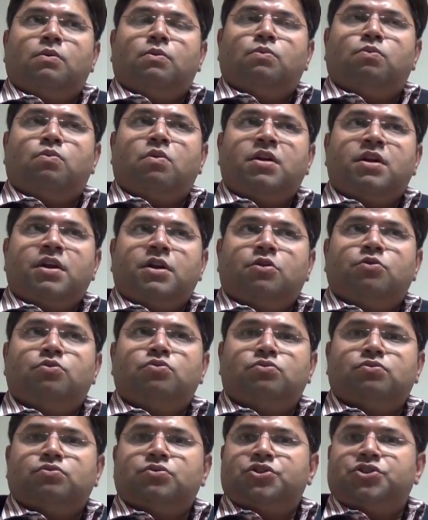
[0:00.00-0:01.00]
wanted
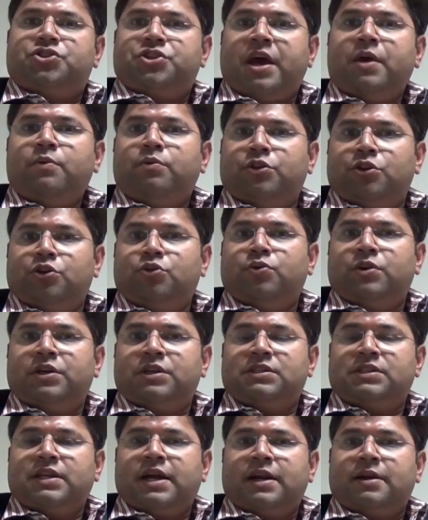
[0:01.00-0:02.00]
to share with you
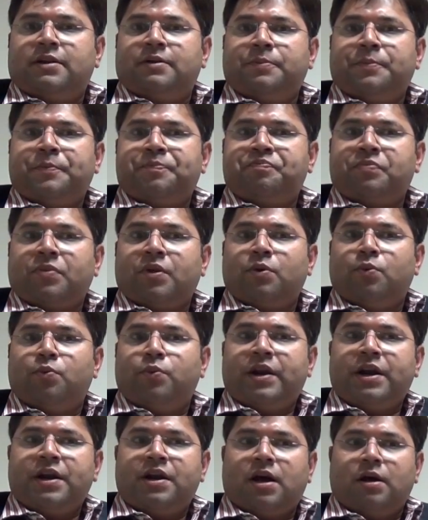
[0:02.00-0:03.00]
is that
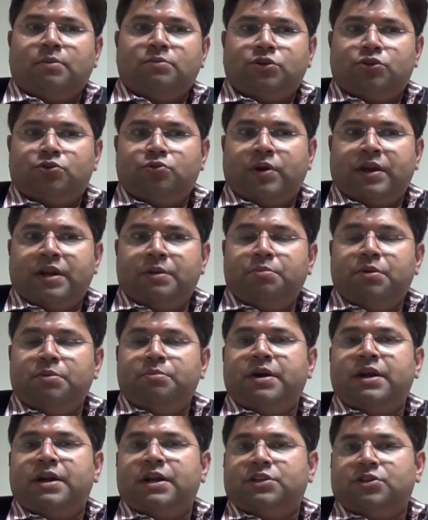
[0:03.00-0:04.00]
when it comes to an
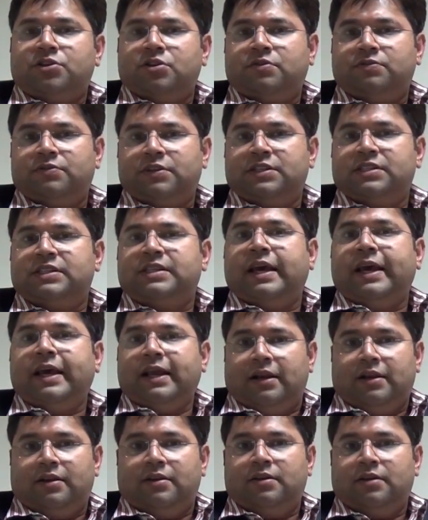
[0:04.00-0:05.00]
implementation of this
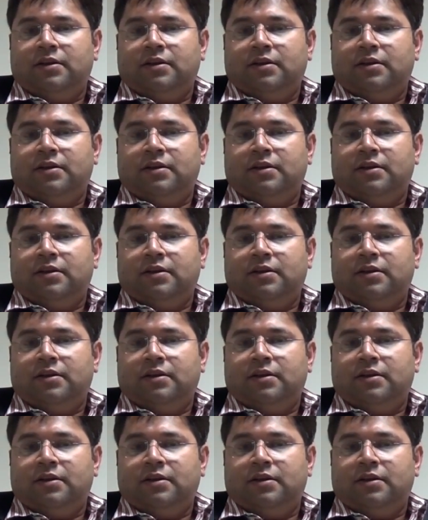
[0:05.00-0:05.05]
scale,